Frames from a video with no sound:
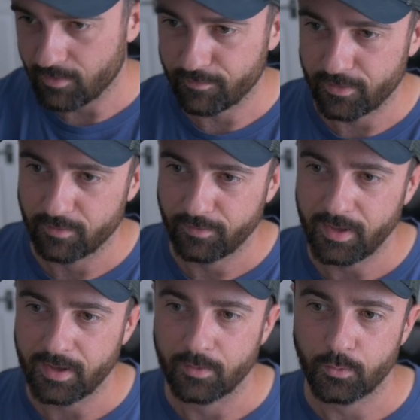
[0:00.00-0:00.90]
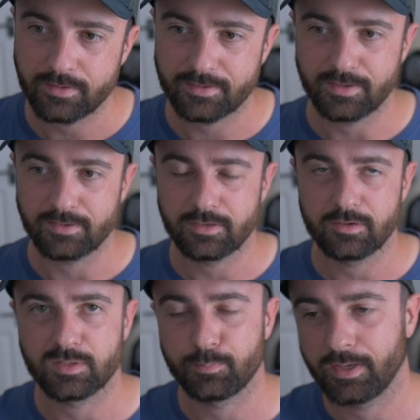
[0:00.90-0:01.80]
in front of here, what it's going to do
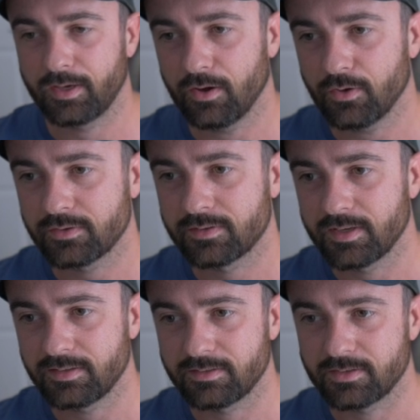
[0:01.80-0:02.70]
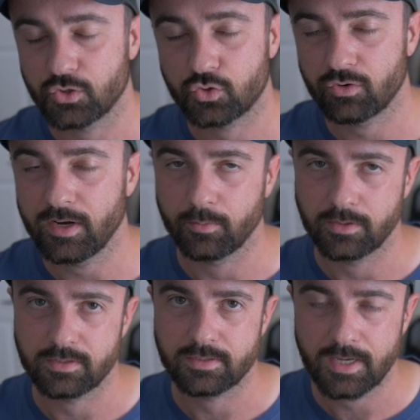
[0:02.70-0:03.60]
is because this is a string
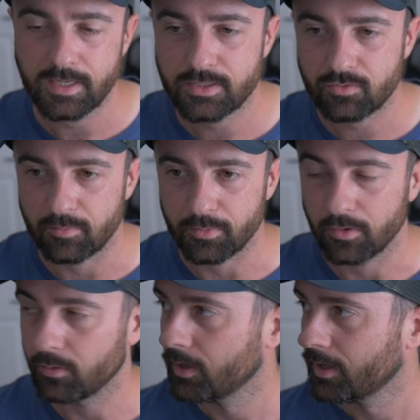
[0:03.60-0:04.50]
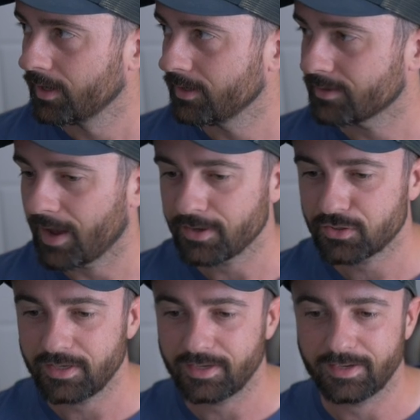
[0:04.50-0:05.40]
which is iterable, it's
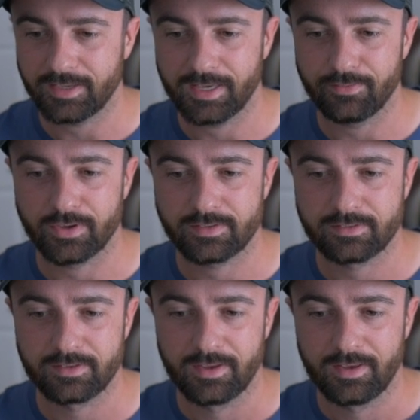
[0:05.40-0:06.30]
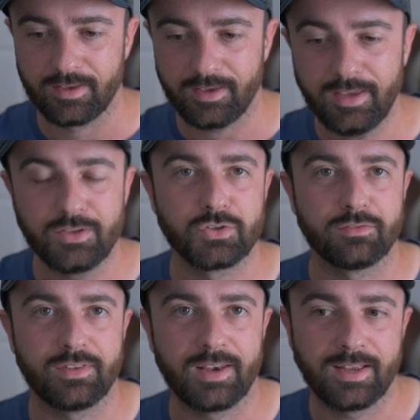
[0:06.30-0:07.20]
actually going to give us each
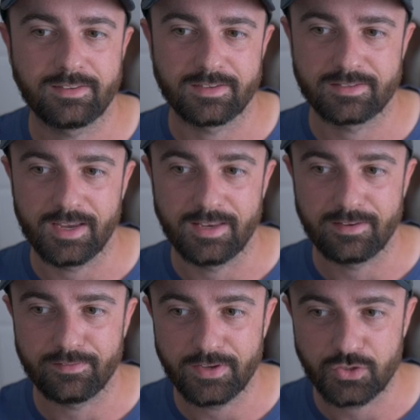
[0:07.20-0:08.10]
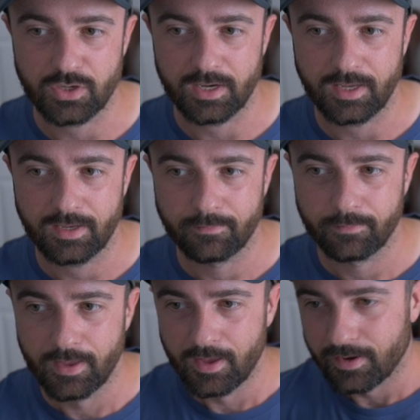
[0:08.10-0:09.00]
of the letters individually.
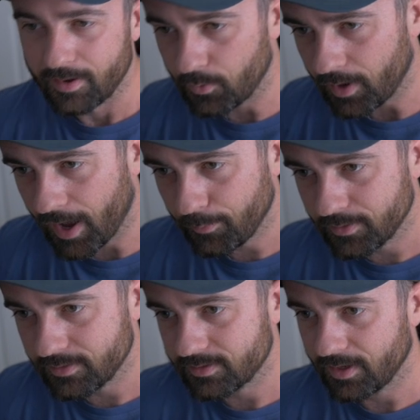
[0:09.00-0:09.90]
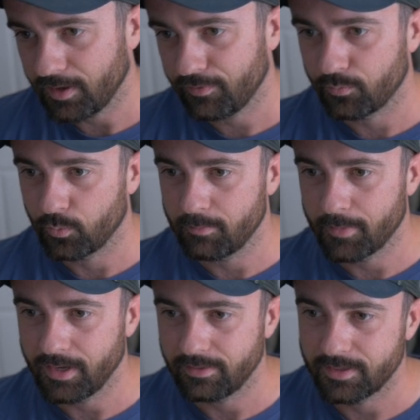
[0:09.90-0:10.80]
Now what happens if we
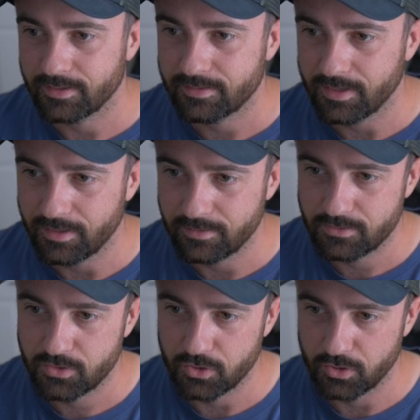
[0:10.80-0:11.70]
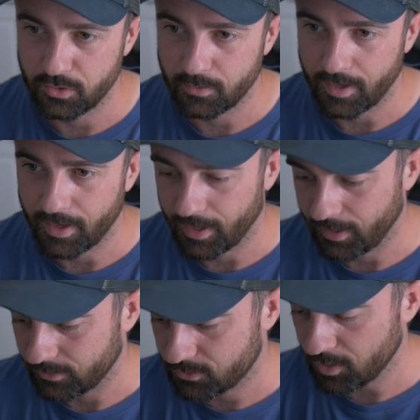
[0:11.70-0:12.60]
made this into
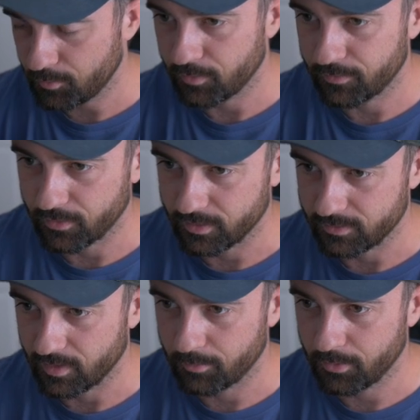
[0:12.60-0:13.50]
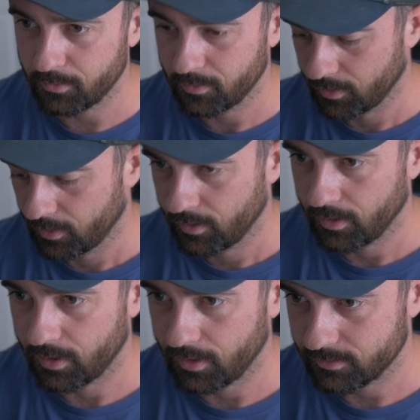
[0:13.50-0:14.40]
a tuple, for example?
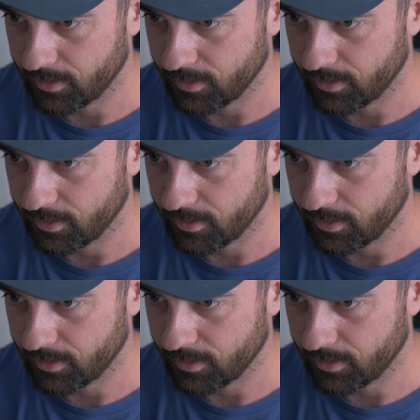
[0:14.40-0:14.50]
Uh, let's